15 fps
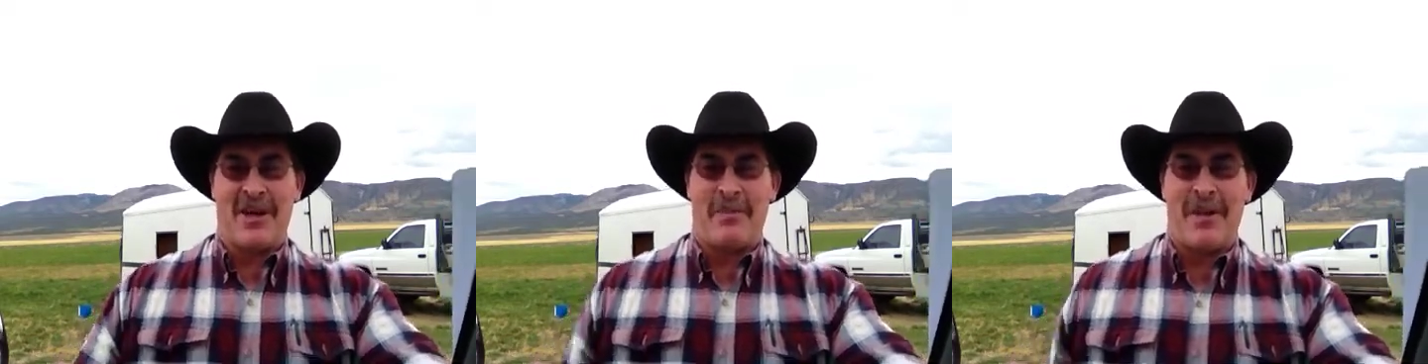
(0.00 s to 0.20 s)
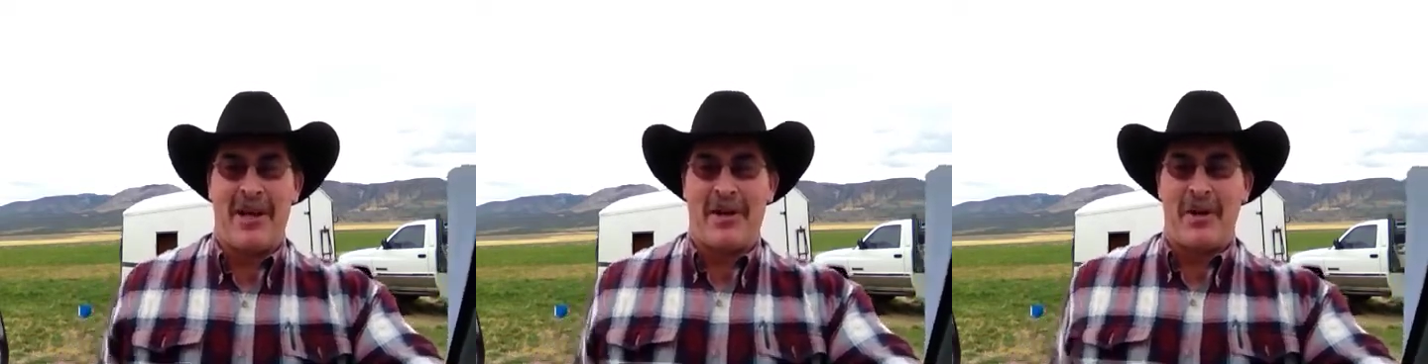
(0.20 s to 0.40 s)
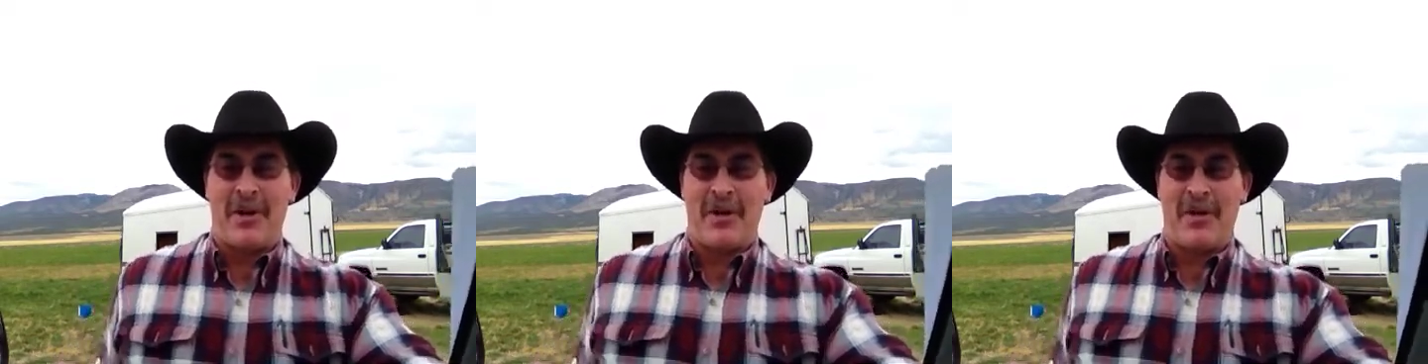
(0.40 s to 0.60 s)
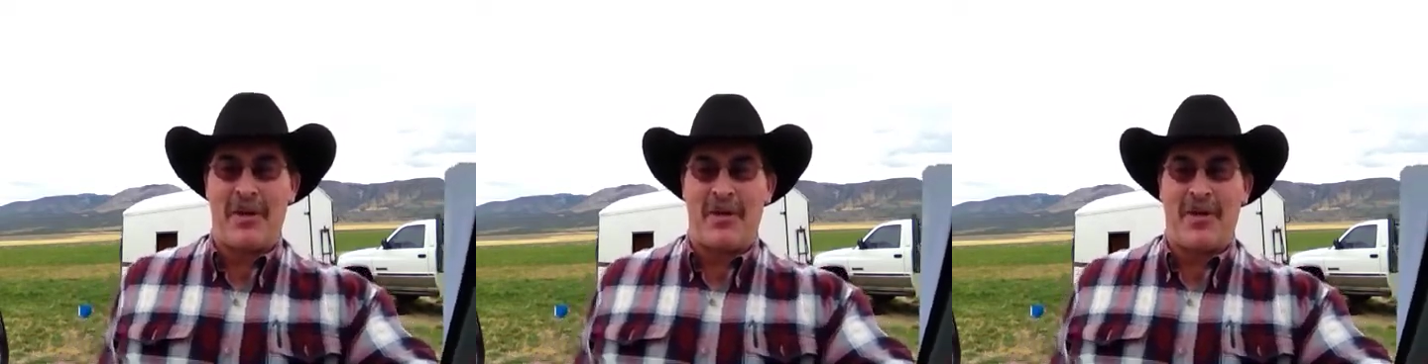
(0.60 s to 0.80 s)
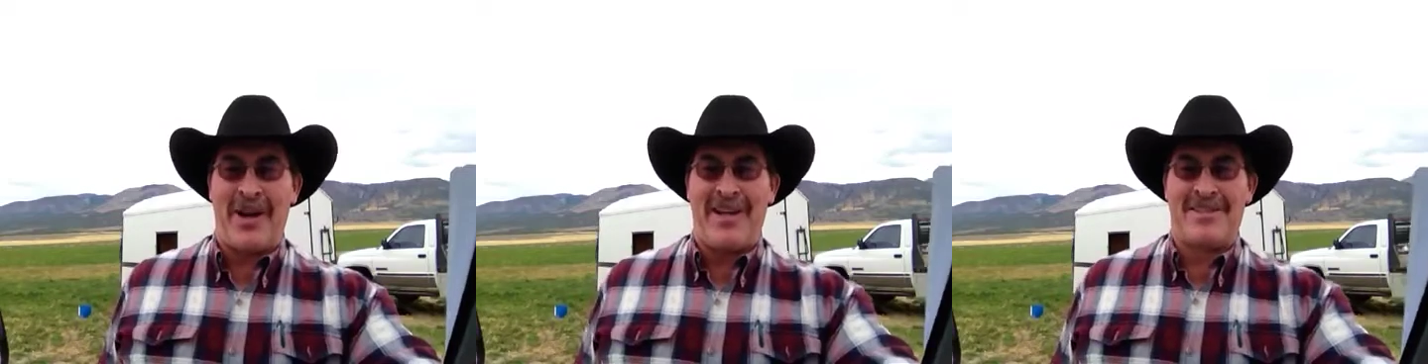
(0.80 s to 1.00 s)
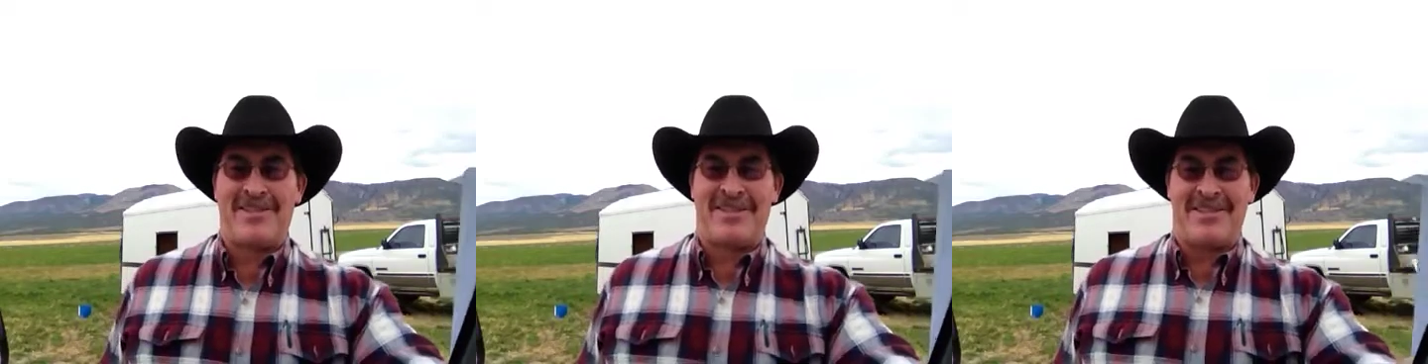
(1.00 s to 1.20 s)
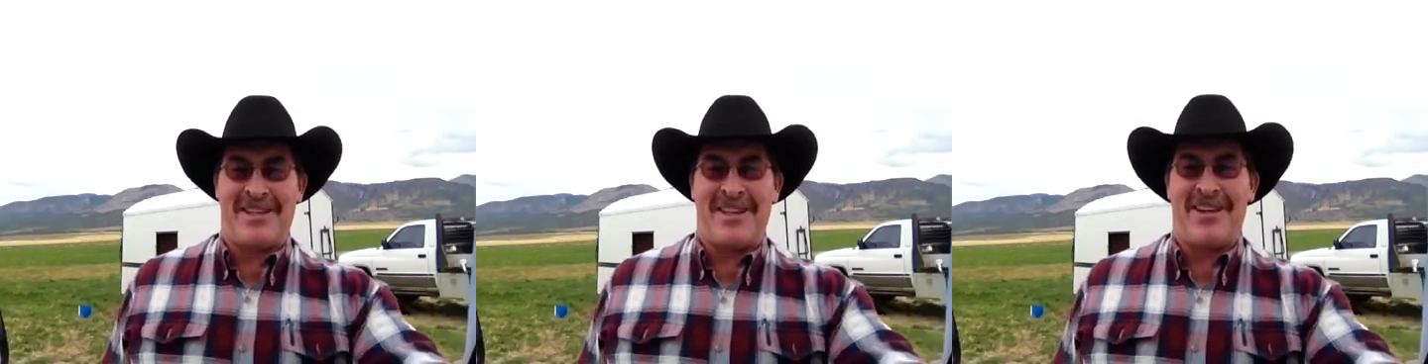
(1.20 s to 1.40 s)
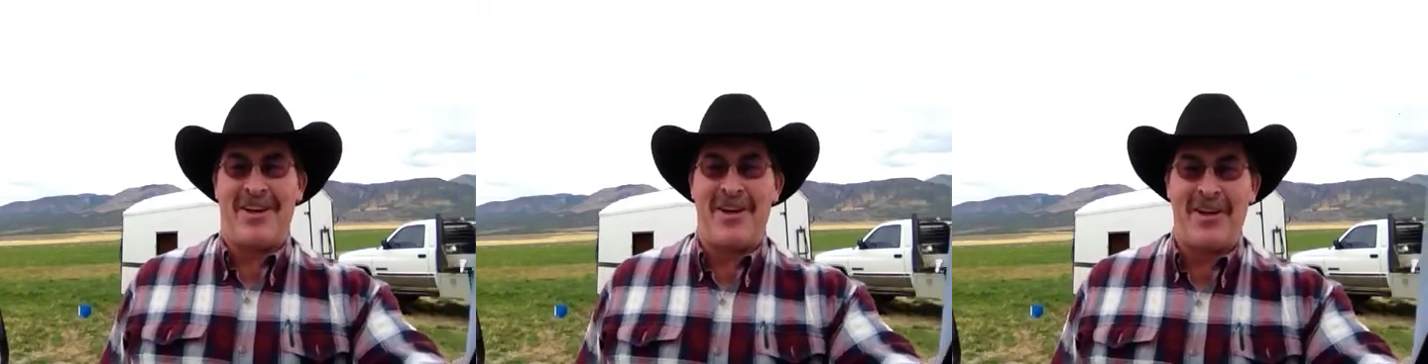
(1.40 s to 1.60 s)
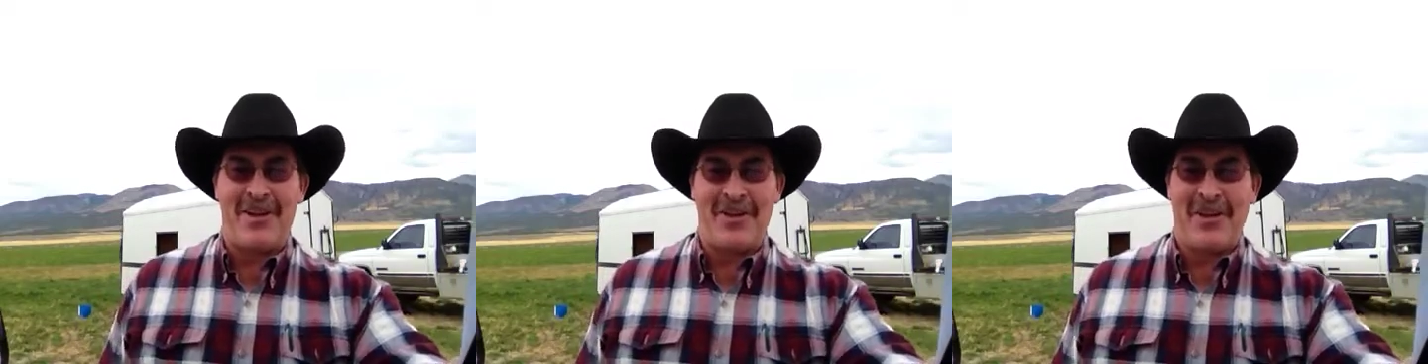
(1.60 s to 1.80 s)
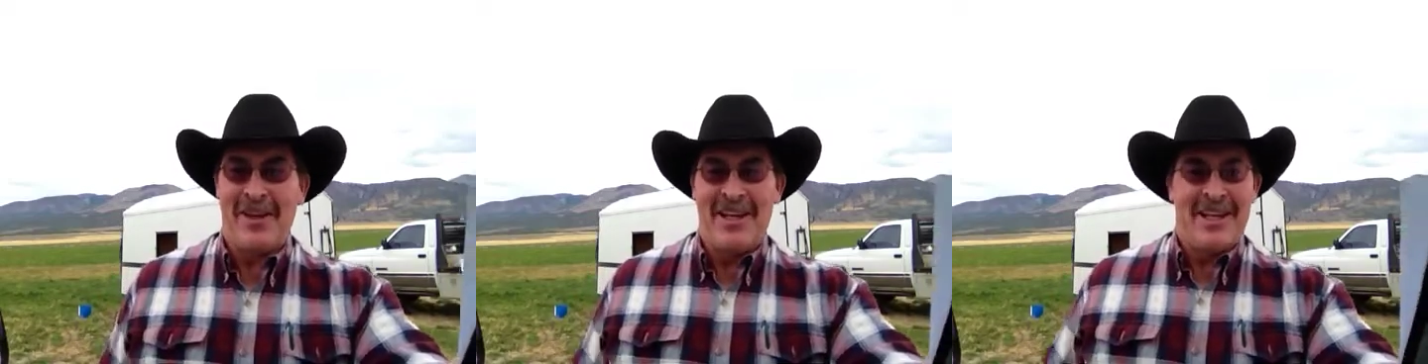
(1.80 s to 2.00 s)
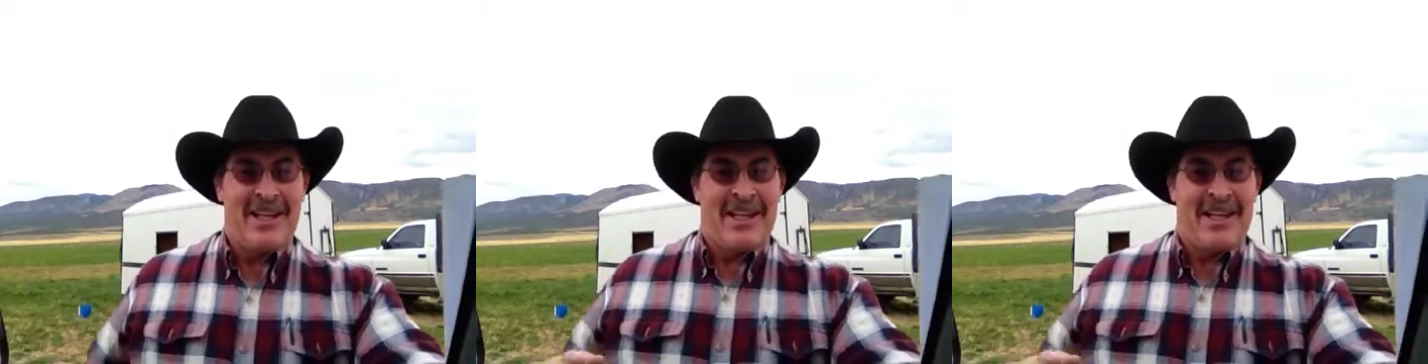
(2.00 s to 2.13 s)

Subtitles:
about all the threats and all